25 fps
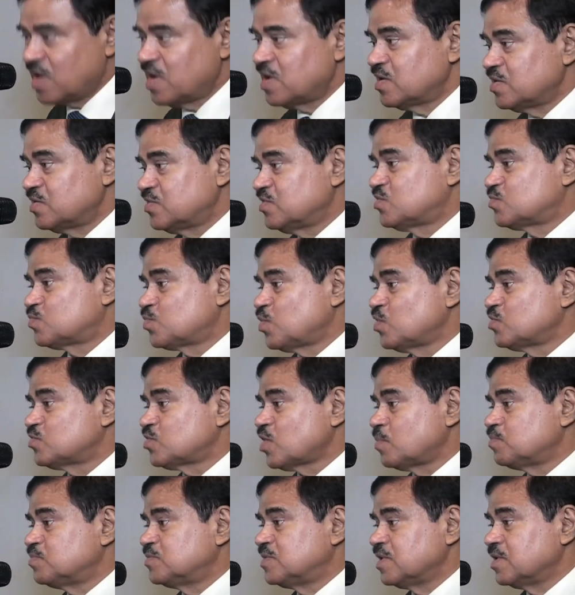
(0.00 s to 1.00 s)
dispose
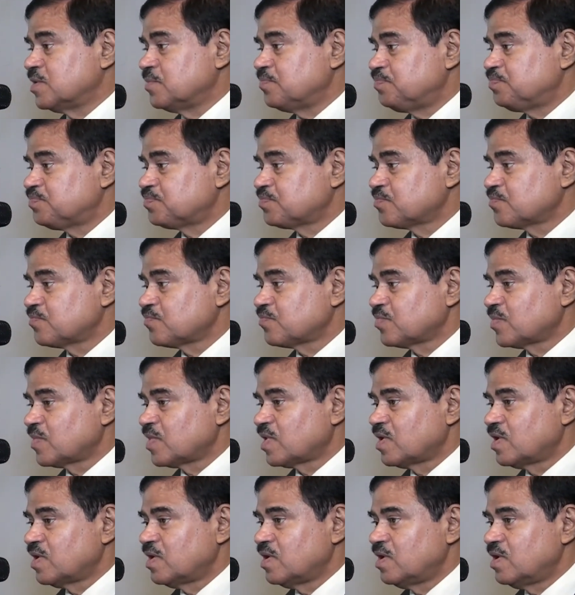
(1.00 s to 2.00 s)
of the
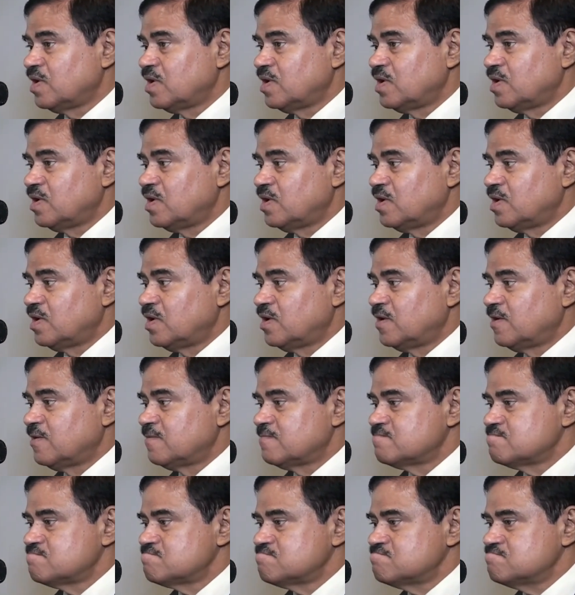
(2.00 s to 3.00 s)

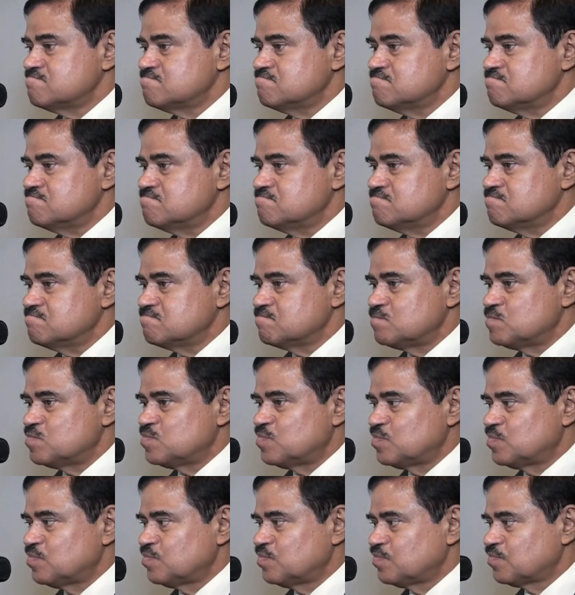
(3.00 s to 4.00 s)
mm,
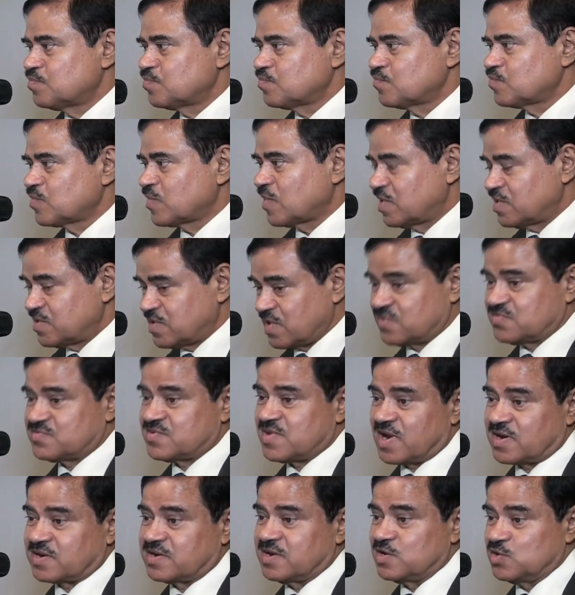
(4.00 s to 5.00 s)

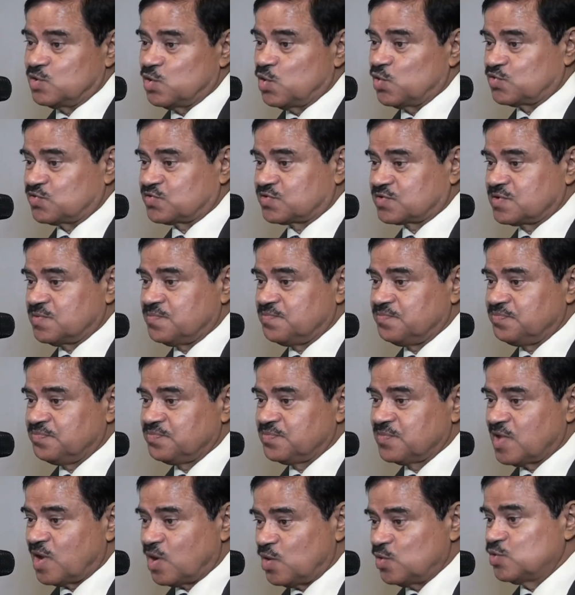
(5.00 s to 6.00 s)
destructed notes?
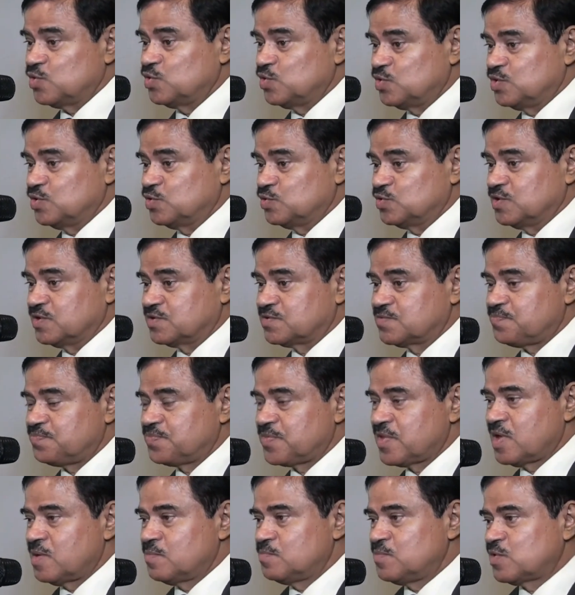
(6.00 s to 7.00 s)
How do you do this?
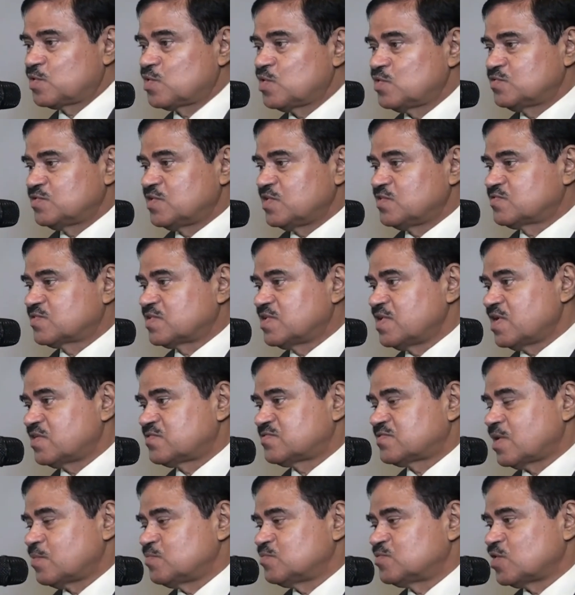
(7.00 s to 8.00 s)
Because this creates
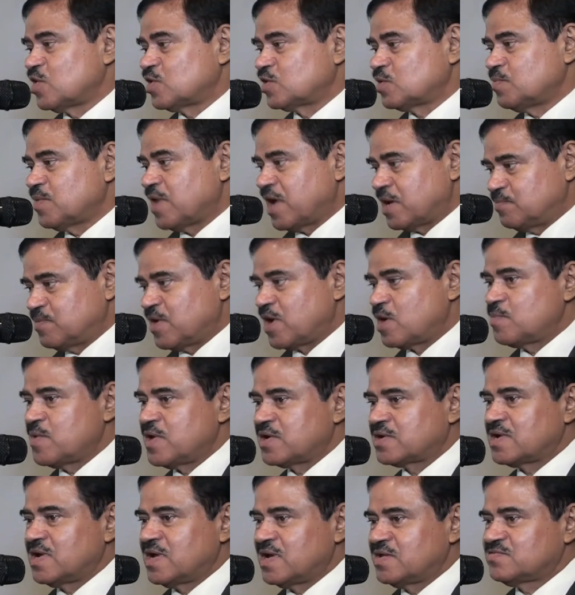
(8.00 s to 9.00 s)
some sort of
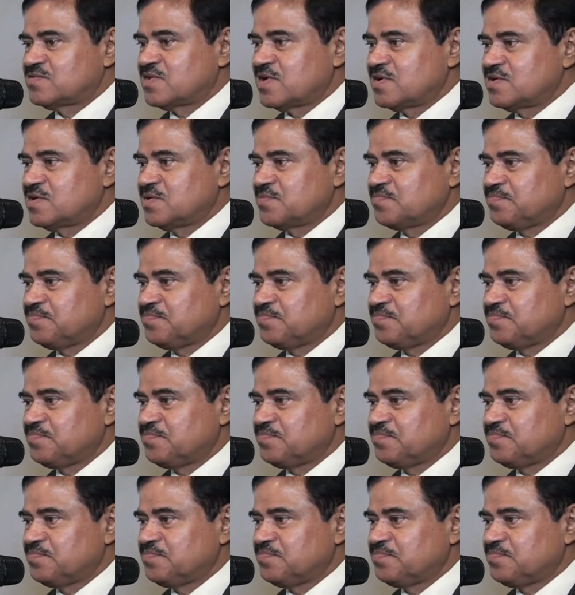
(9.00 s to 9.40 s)
environmental hazard.